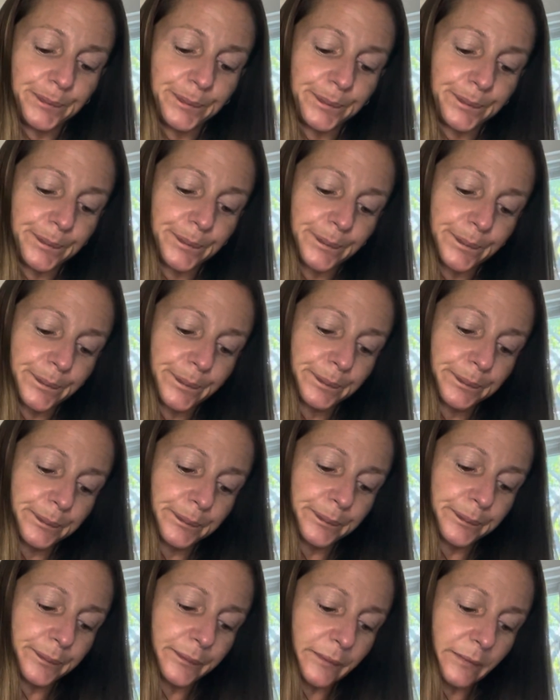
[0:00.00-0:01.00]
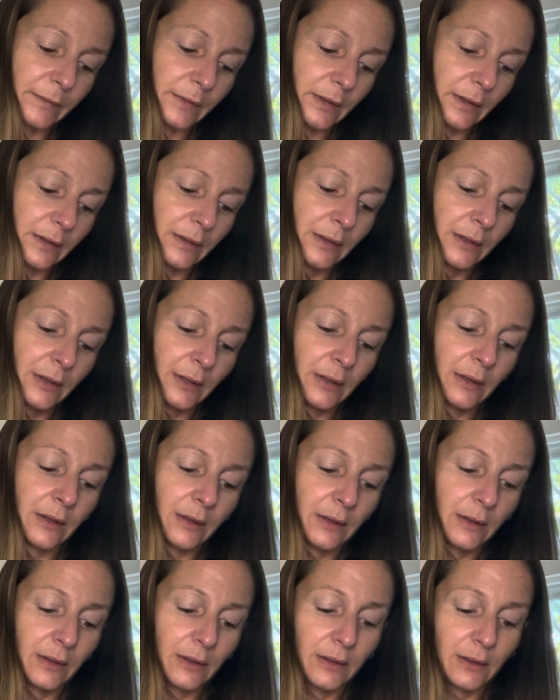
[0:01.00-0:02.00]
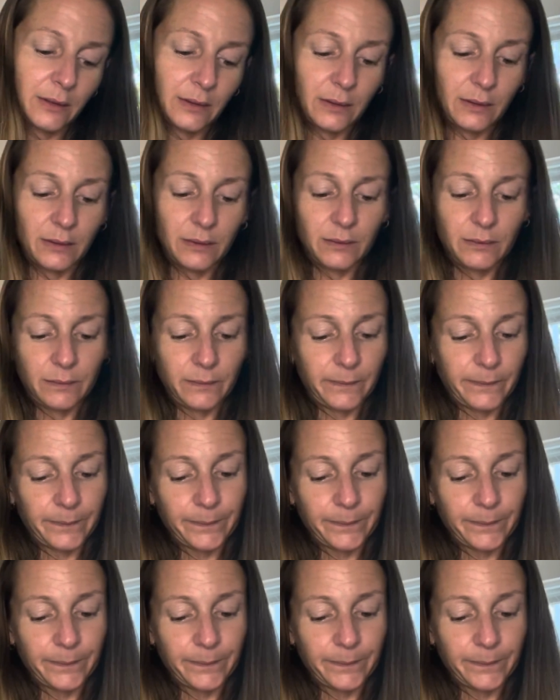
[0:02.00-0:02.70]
(no one is talking)